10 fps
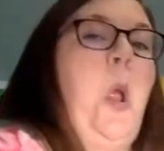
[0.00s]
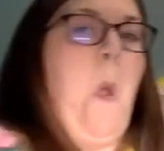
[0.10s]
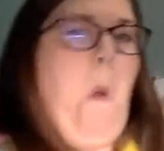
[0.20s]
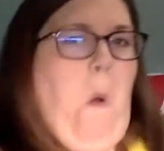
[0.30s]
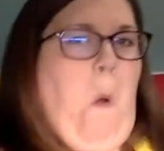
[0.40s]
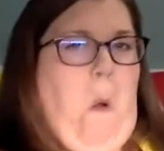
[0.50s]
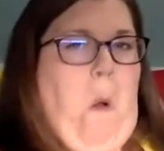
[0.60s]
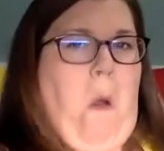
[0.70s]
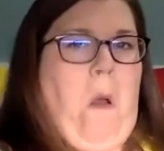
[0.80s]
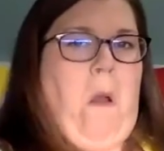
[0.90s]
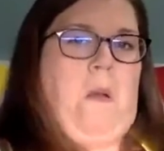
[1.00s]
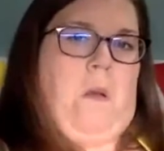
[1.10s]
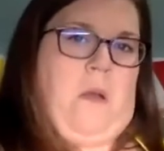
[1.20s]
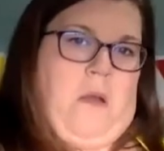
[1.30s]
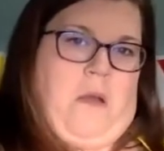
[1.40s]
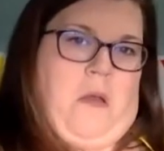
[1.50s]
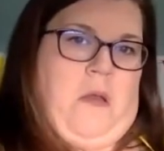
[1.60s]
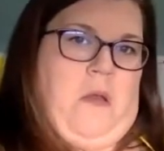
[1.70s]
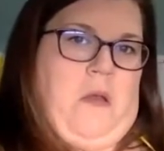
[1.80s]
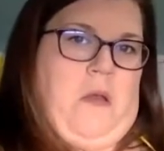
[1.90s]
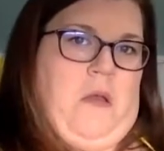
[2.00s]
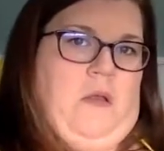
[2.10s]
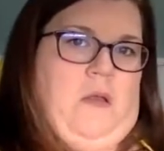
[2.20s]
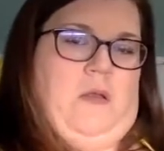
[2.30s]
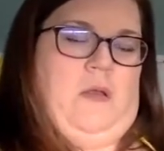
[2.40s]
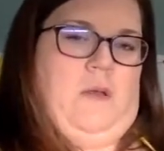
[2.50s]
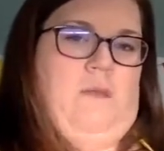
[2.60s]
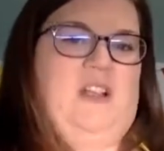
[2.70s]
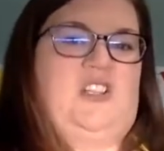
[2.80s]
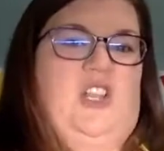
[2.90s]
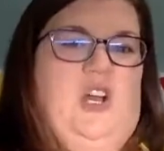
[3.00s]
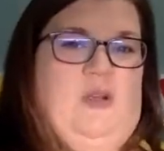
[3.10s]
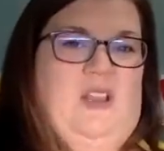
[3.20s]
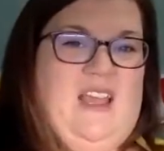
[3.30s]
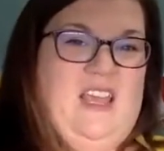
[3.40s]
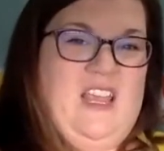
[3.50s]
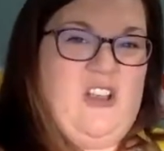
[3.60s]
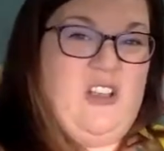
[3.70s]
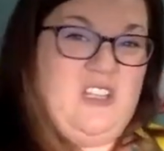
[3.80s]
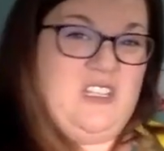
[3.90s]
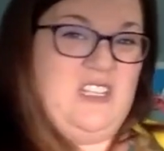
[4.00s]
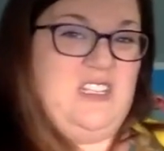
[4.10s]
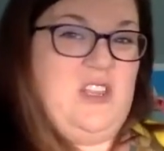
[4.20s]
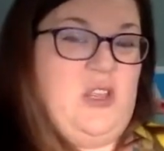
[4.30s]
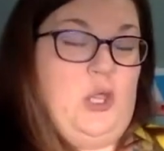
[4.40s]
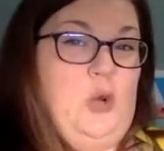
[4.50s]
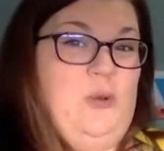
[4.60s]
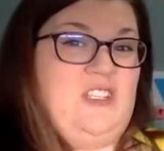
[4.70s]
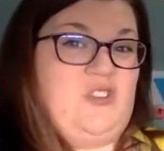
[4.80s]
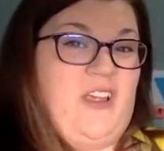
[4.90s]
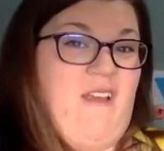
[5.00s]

Whoa. Much lower. Like here, listen to the lowest string.